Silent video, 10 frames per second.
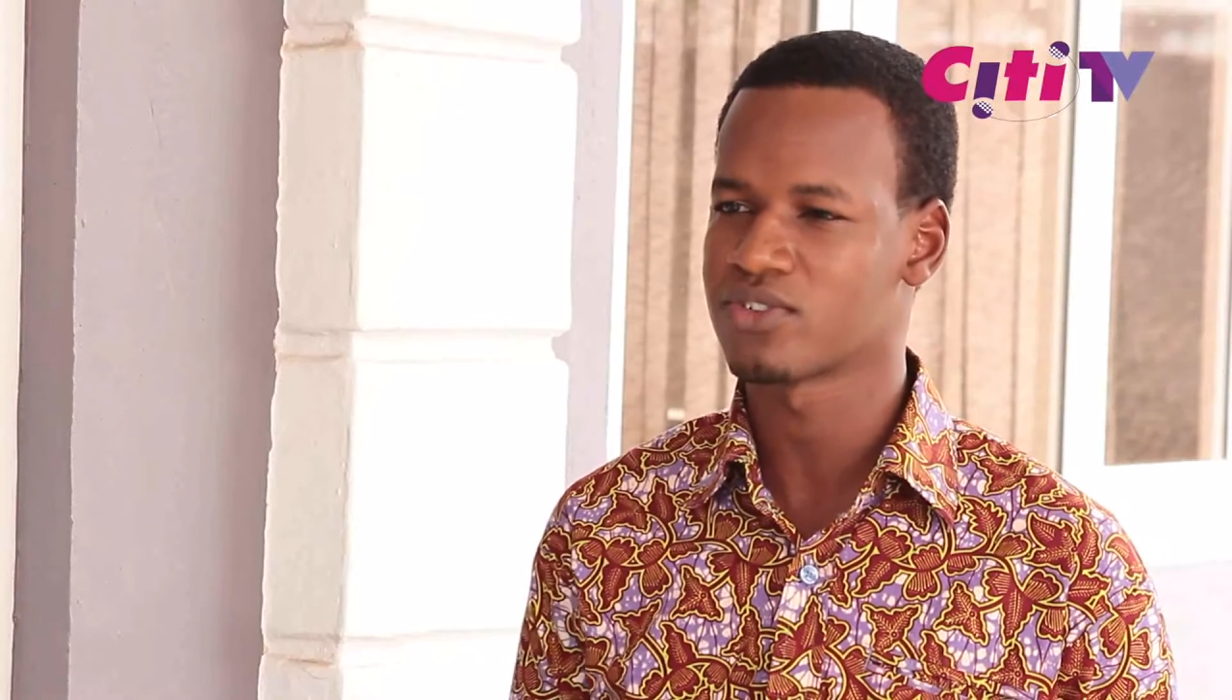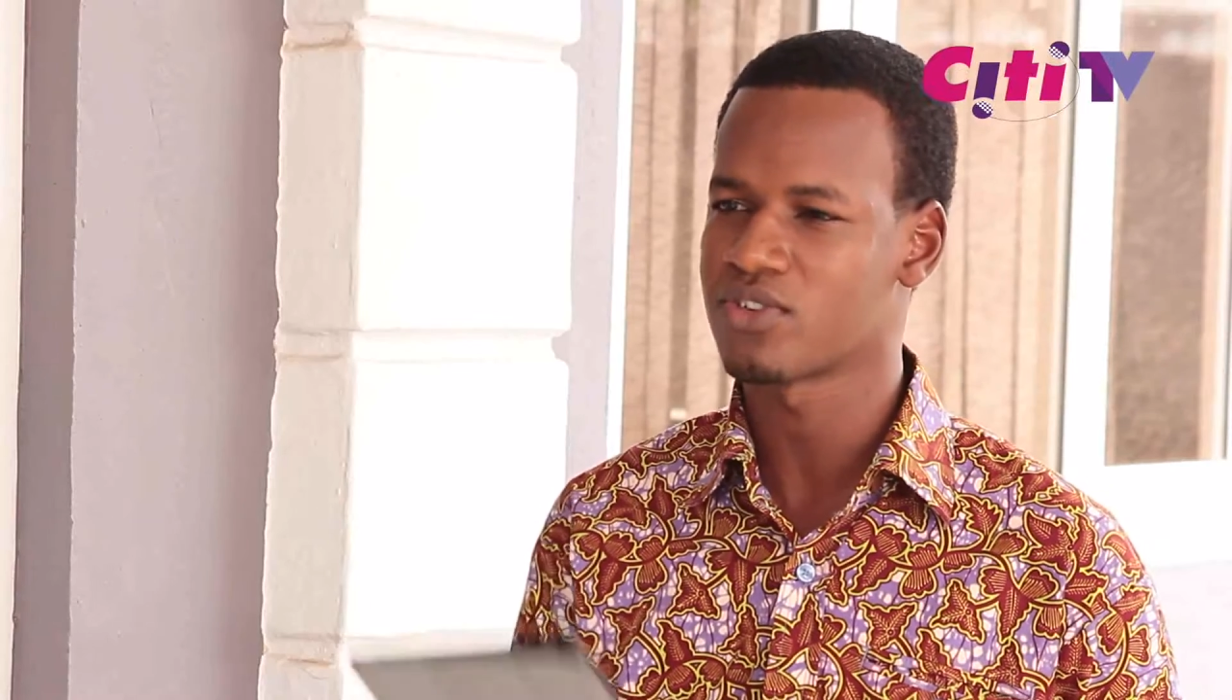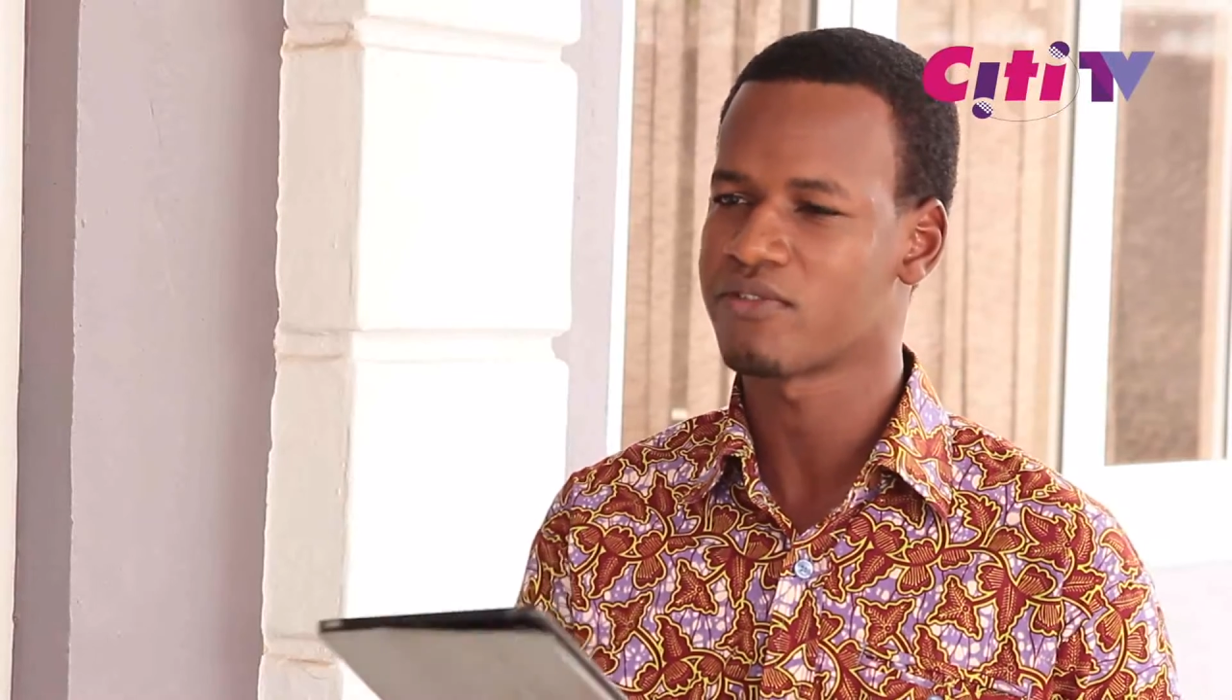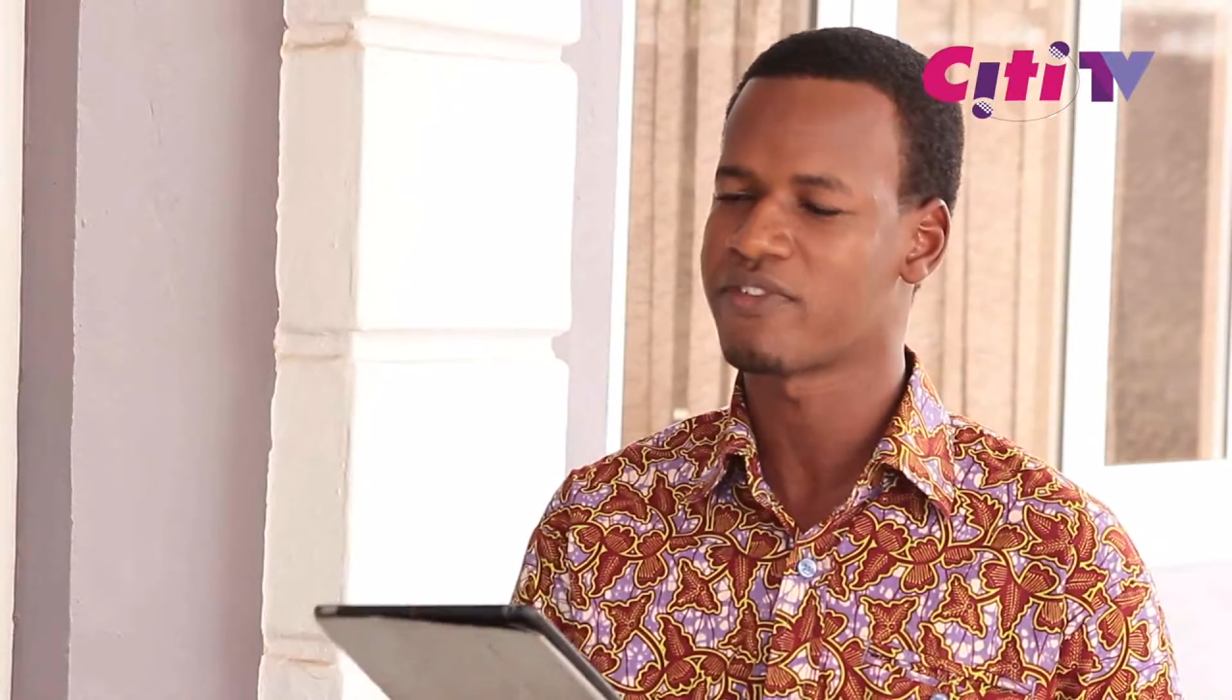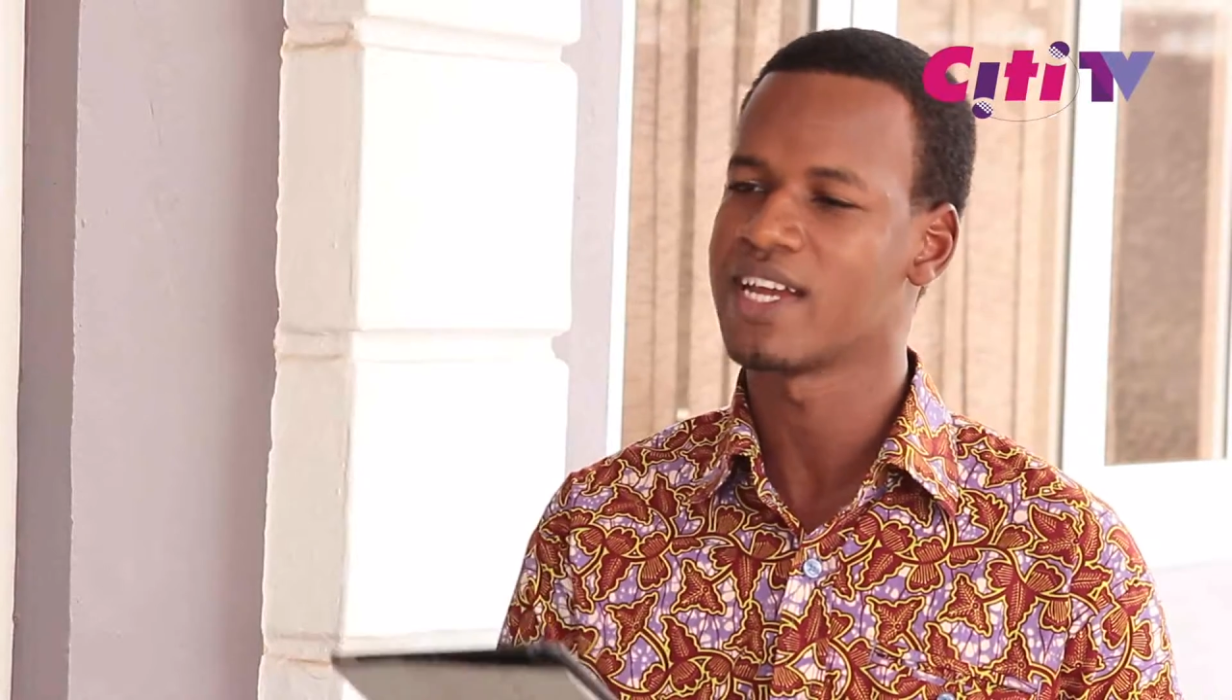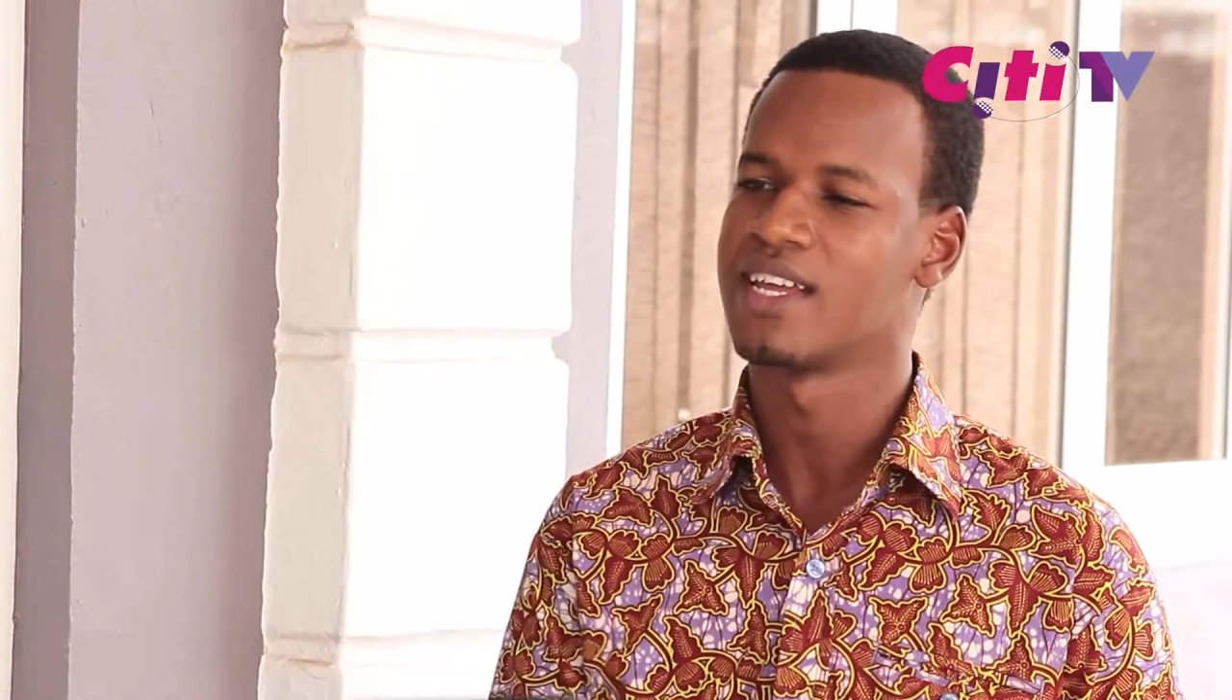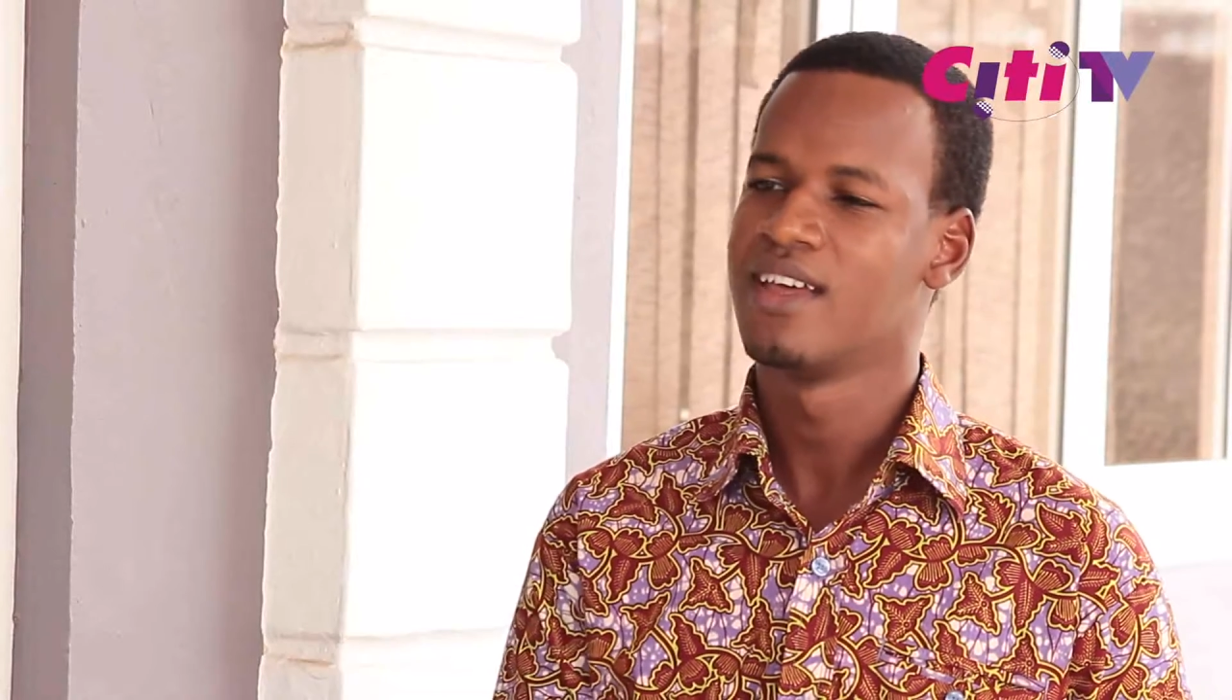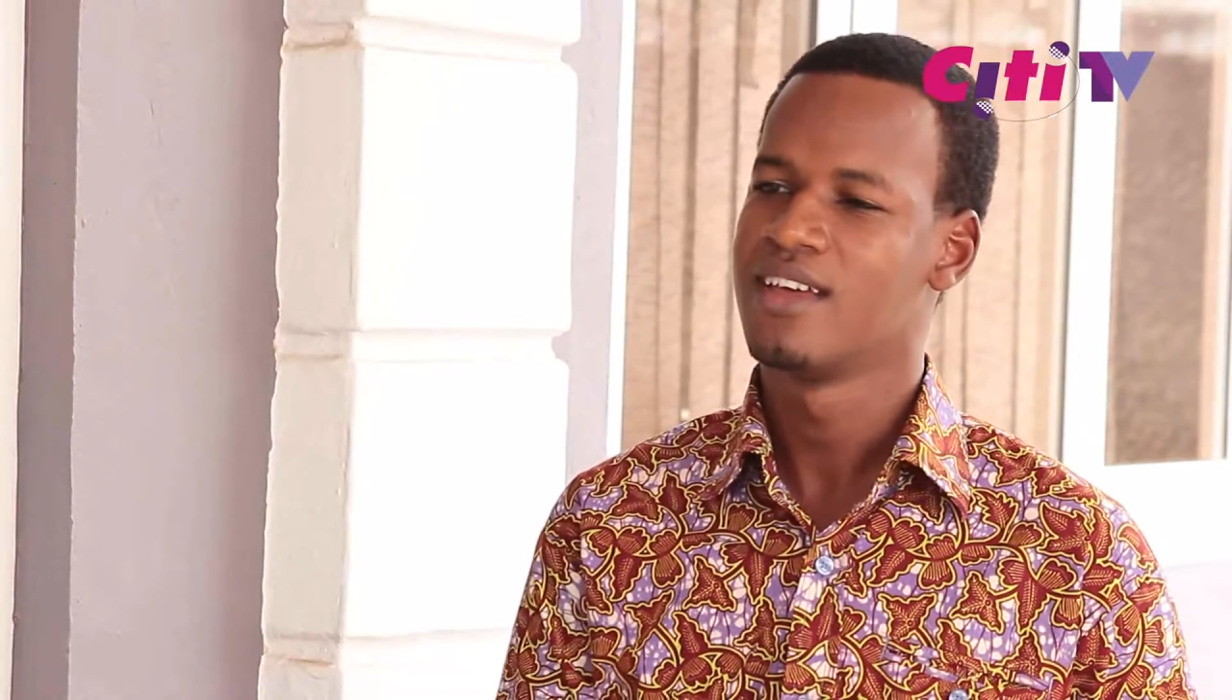So, Fred,